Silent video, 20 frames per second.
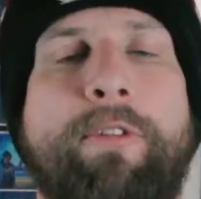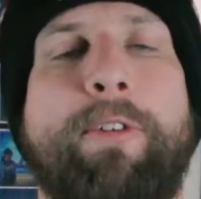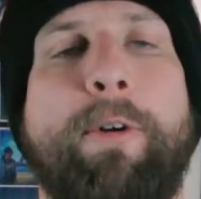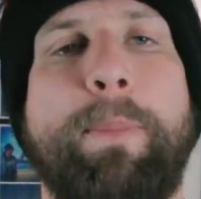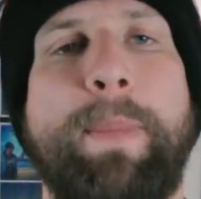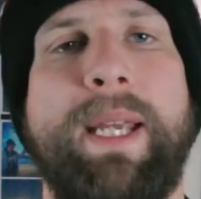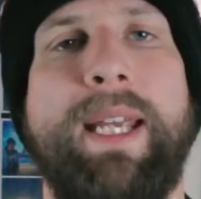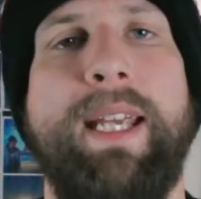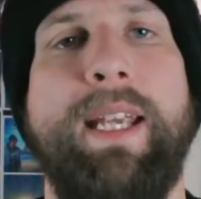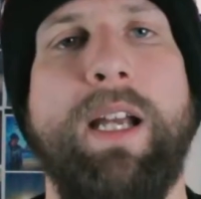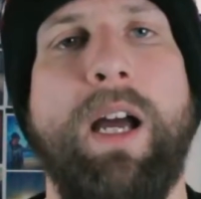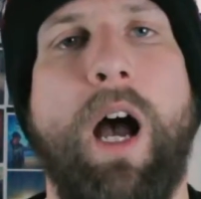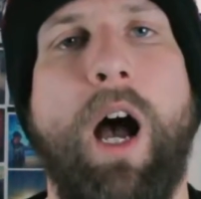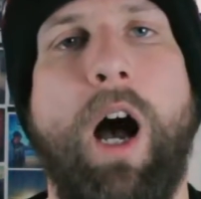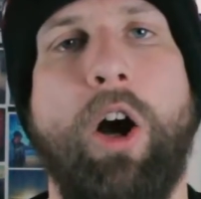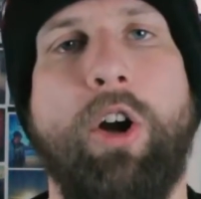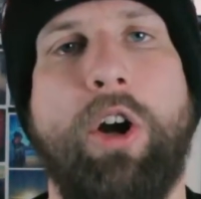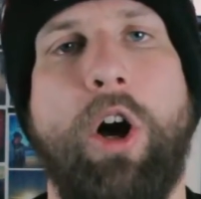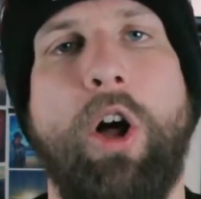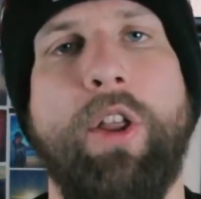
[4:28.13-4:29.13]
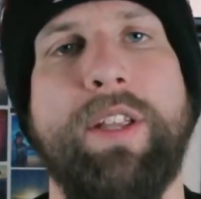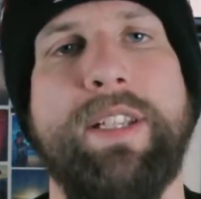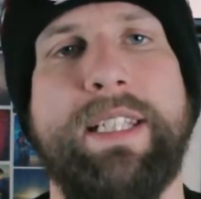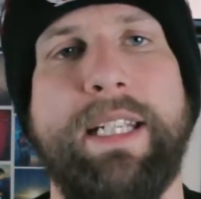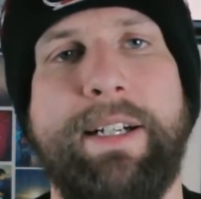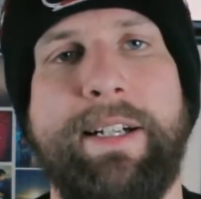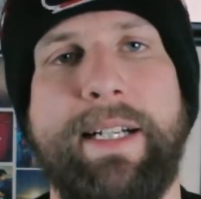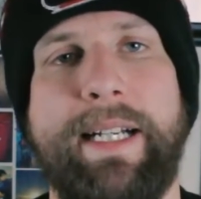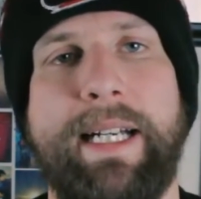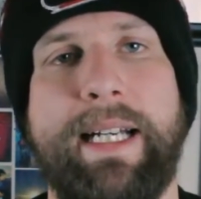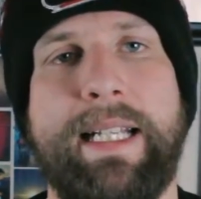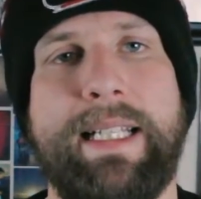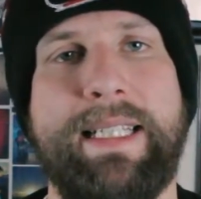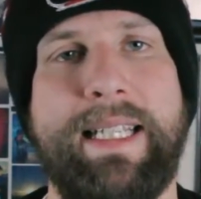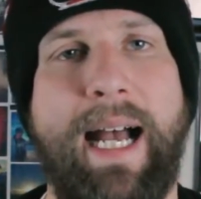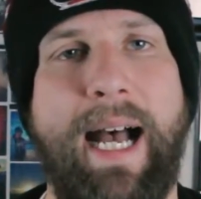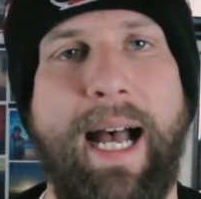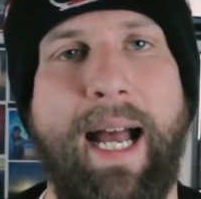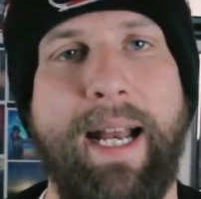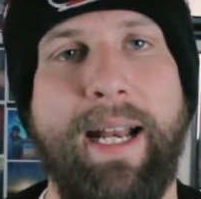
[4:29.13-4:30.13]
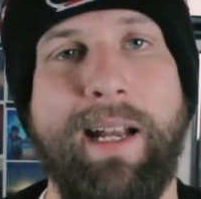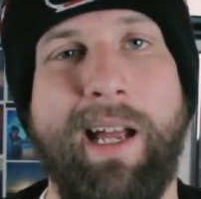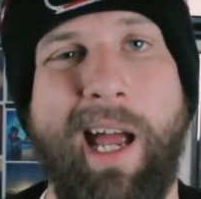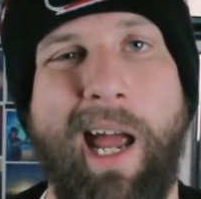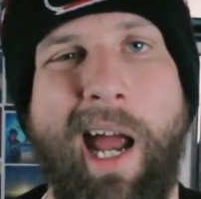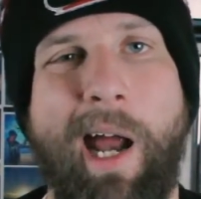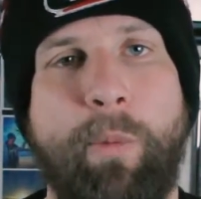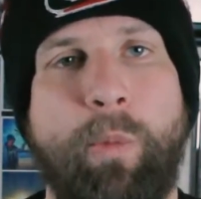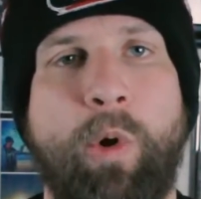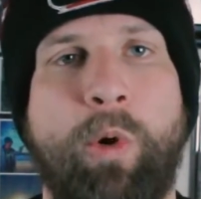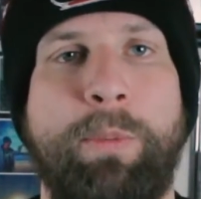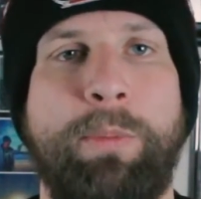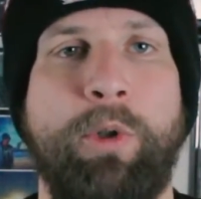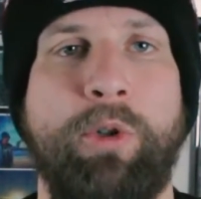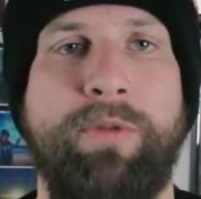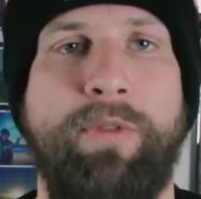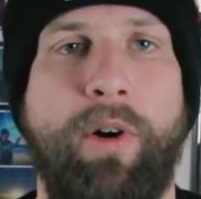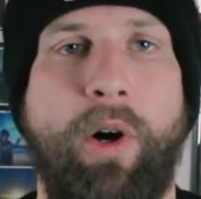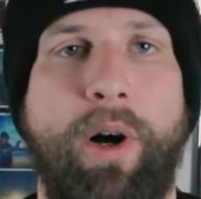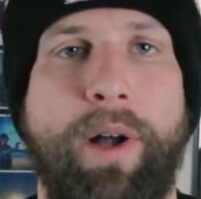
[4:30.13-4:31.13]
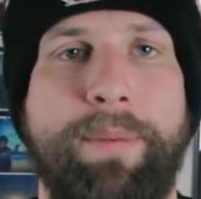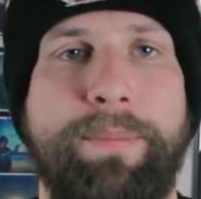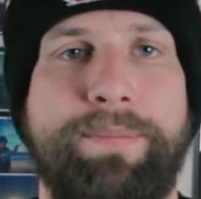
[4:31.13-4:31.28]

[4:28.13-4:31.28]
For me, I'll call this area a tie and we'll move on.